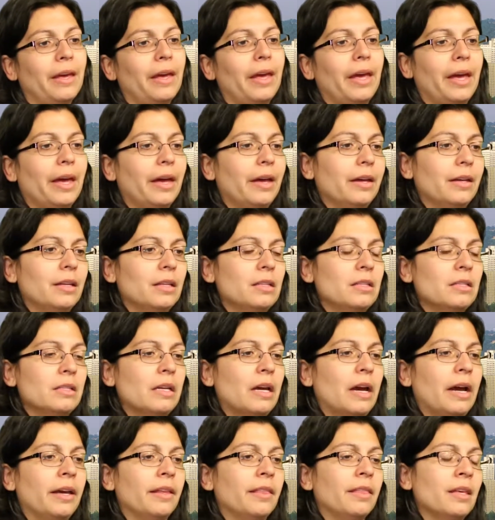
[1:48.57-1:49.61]

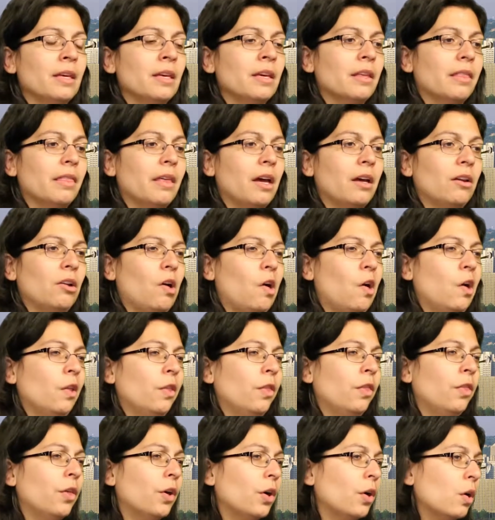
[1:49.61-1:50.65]
And I think that
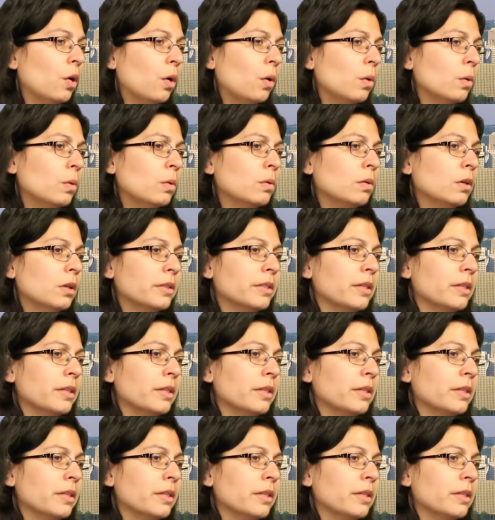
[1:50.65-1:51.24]
although